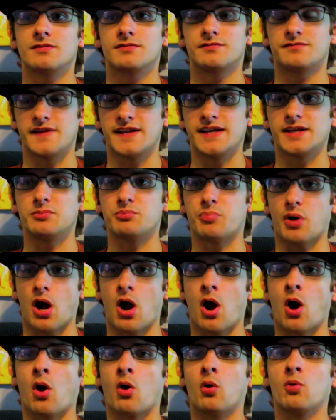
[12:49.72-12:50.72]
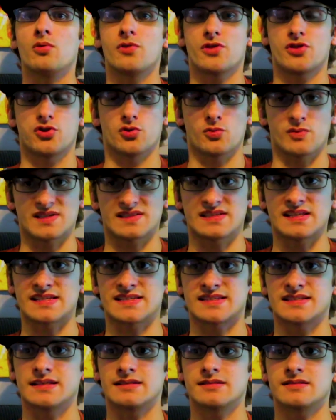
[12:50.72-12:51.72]
Finn and Poe, the
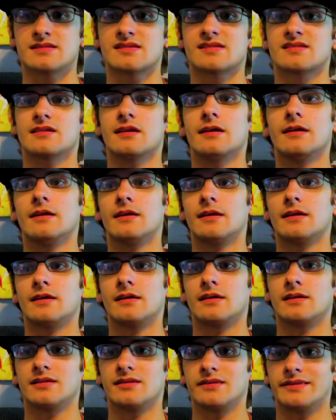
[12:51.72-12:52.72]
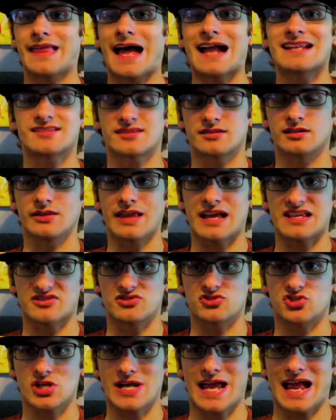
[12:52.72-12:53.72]
Resistance. That's the
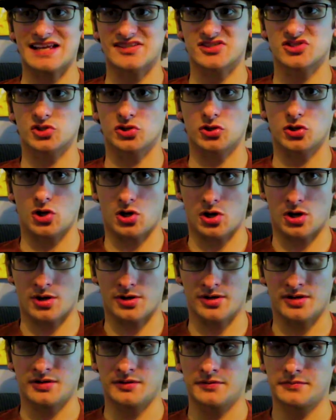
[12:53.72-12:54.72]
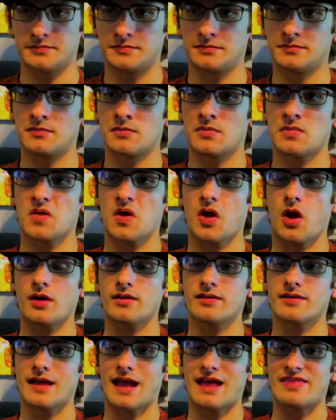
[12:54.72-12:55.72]
lesson she has to learn.
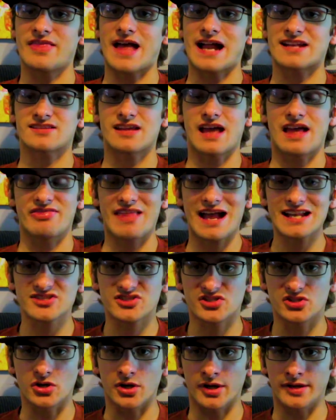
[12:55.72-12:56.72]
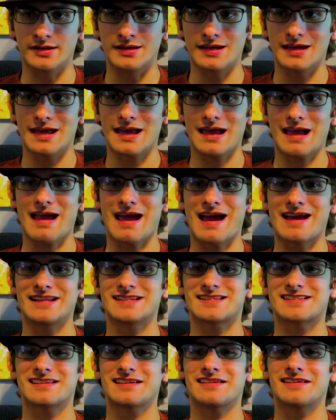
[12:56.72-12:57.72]
And that's good. And
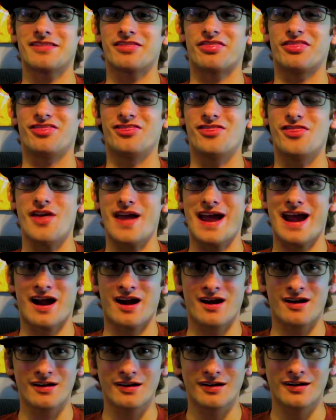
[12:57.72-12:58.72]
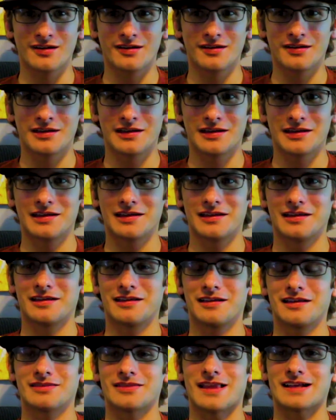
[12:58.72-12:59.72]
it's there.
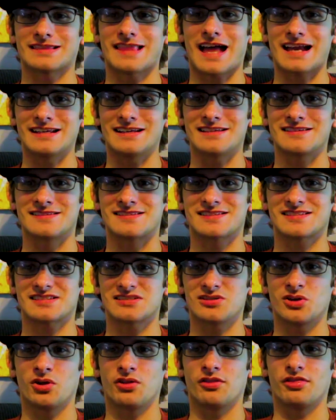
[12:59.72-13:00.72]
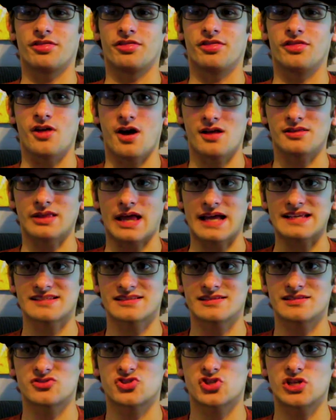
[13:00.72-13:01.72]
Like, that is still the
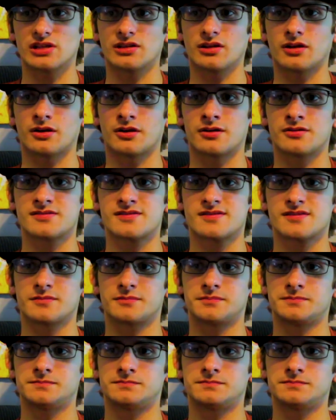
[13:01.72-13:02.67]
lesson she learns.